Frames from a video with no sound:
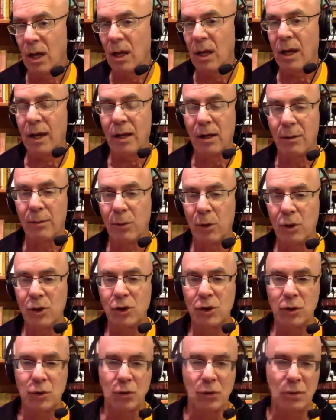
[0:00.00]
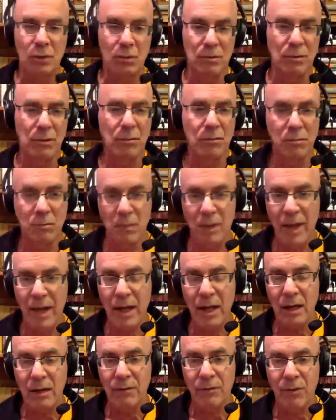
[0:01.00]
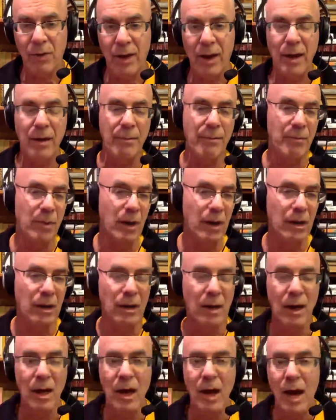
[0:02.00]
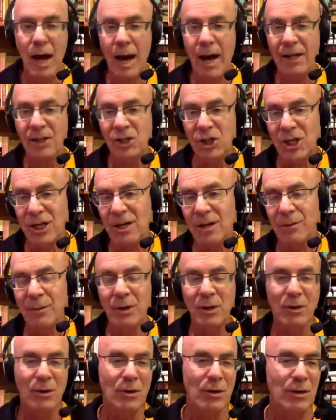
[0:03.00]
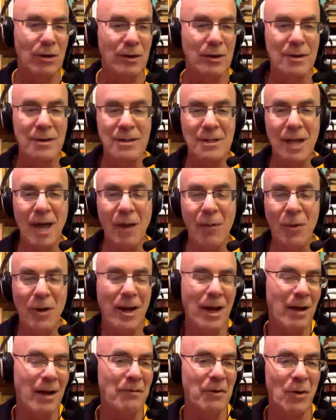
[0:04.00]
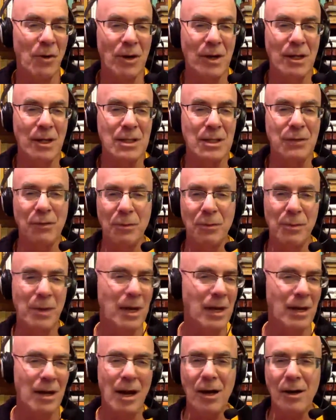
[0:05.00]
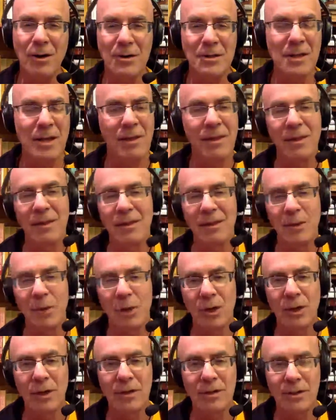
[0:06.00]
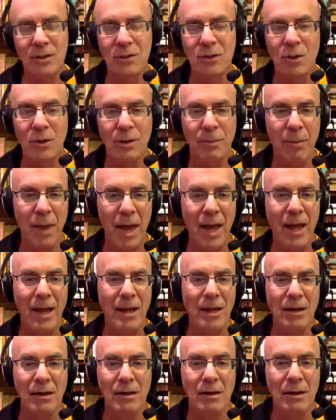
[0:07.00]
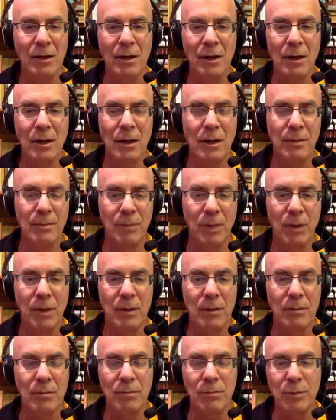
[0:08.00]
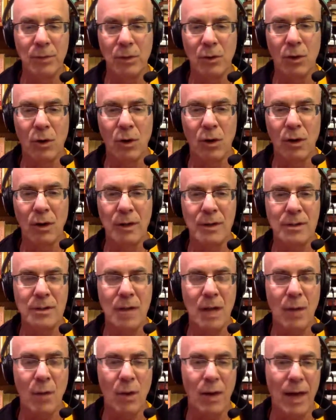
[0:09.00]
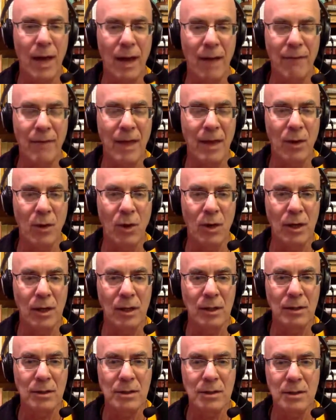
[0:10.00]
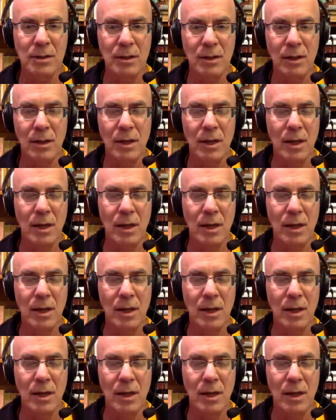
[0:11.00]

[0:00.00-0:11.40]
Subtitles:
in a commercial negative way, but I share because I want to have an audience for me, not because I think the audience is going to pay, but because I want to have that audience.